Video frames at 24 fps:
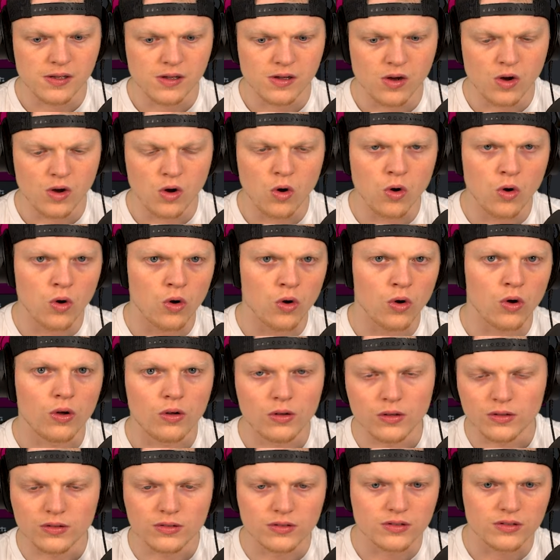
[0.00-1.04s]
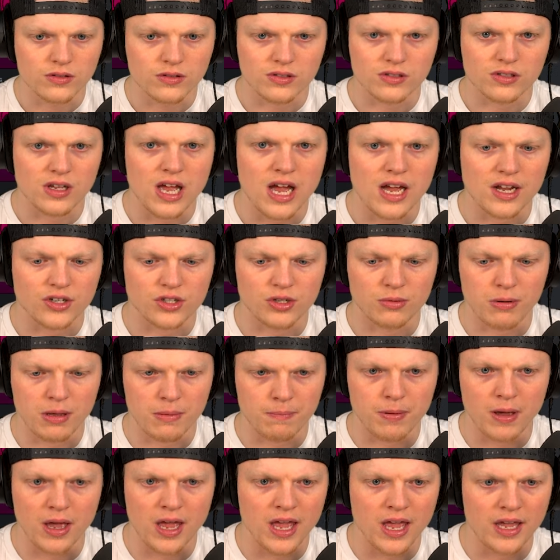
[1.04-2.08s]
whole slot should be
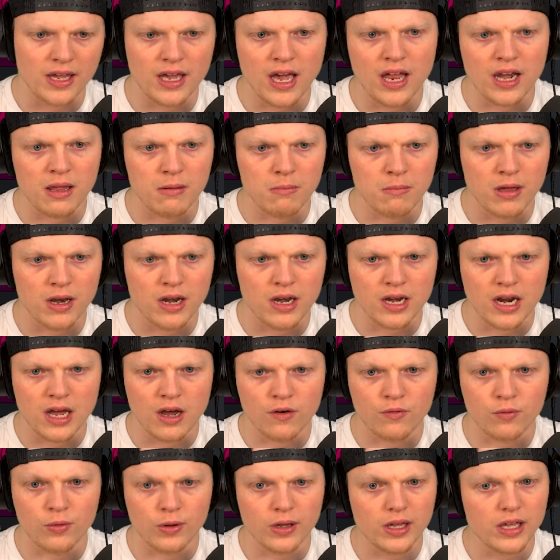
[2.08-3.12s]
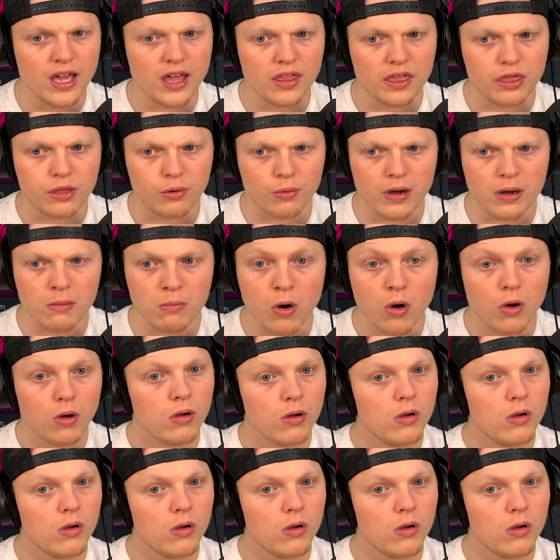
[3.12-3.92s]
paying any minute now. If we could get three more.